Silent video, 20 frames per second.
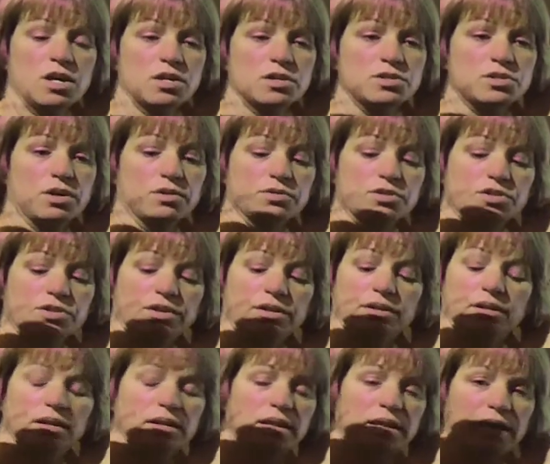So
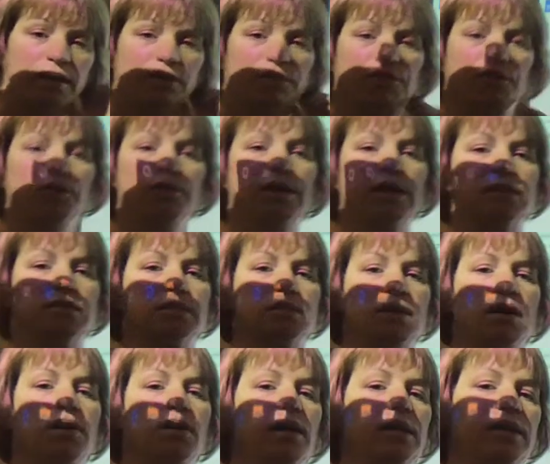certainly if you get
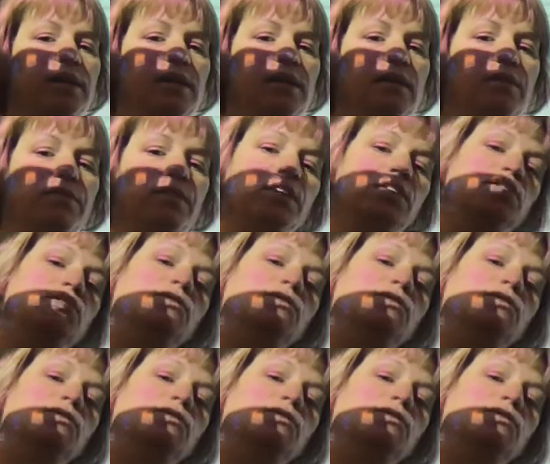stuck on any of this,